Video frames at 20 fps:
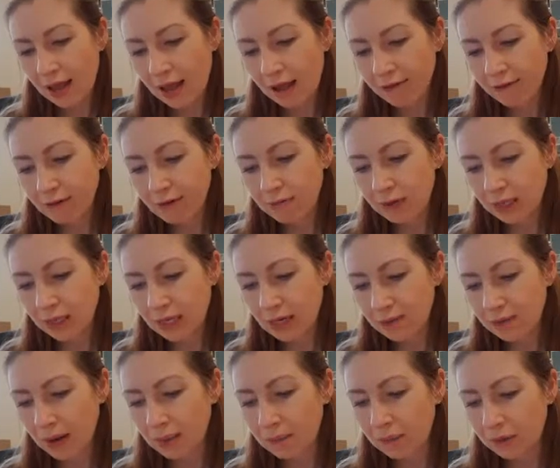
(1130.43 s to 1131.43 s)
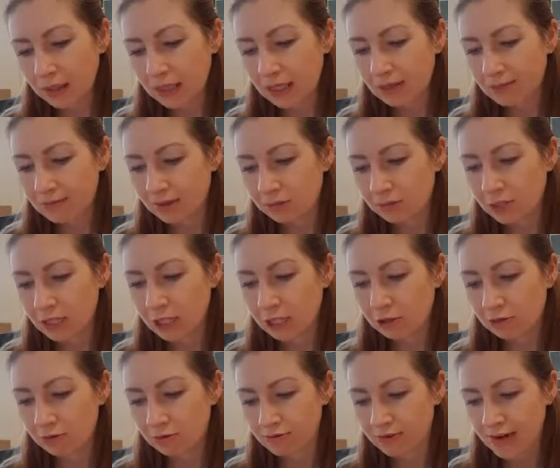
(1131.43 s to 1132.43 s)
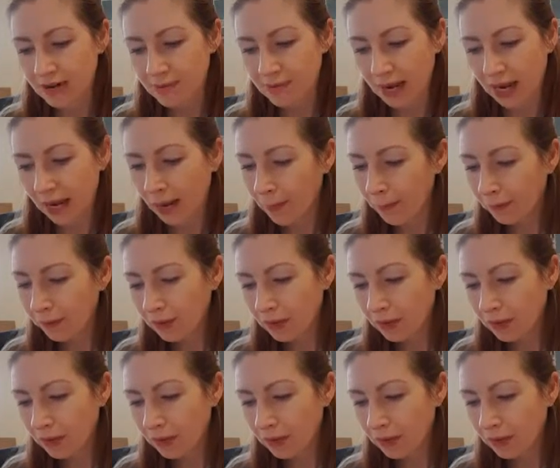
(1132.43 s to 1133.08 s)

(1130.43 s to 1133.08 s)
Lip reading: Every muscle in my body seems to be screaming,